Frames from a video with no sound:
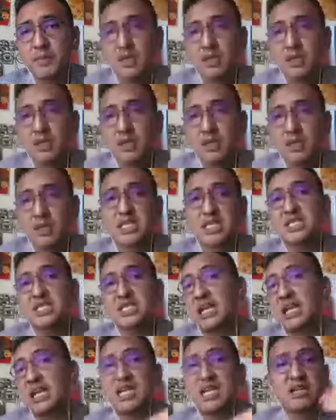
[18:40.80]
such as
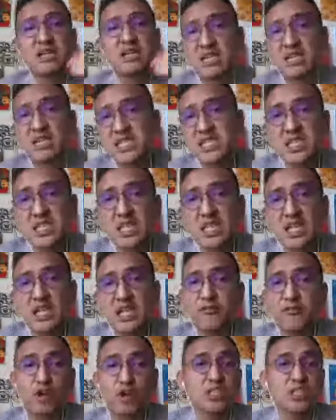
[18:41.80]
land degradation and
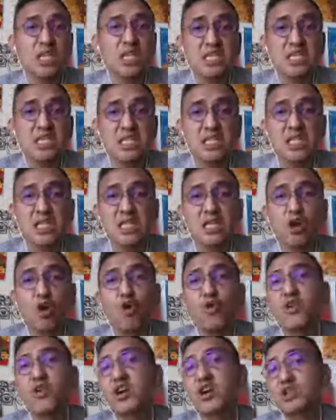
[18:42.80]
deforestation,
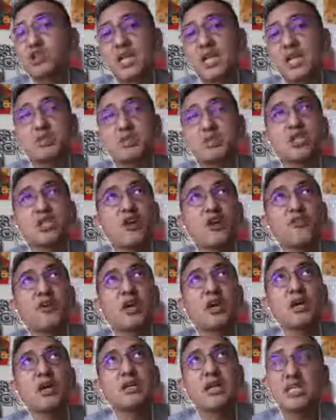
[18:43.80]
overconsumption of
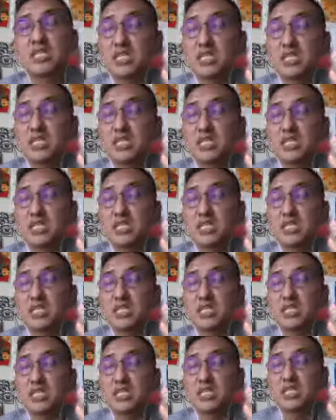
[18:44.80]
natural
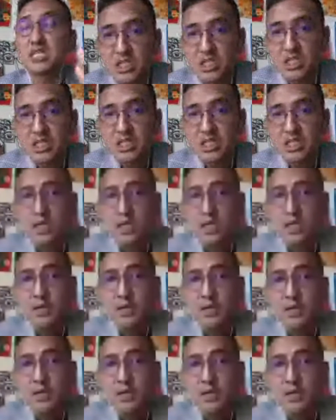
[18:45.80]
resources, and
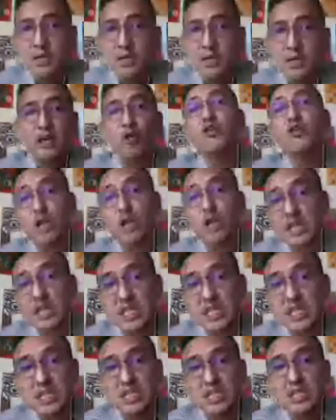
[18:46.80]

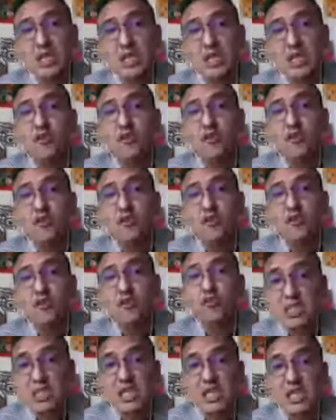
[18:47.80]
overproductions for industries
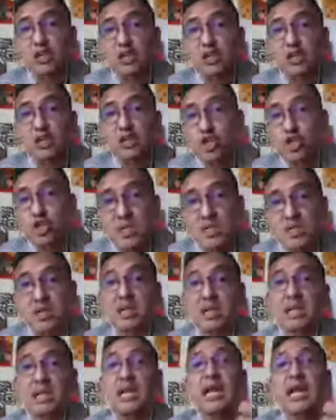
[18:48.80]
and consumers,
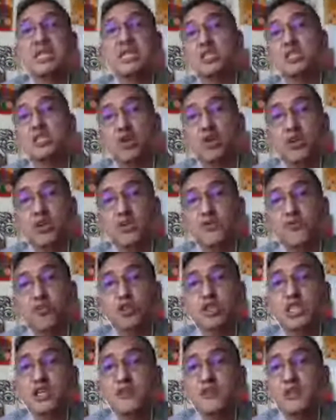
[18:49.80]
reliance on
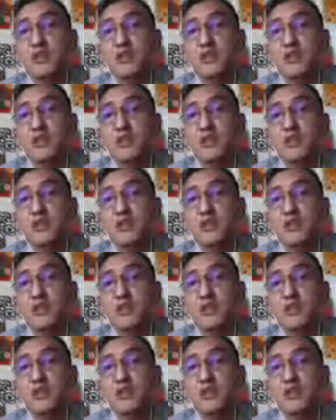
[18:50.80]
fossil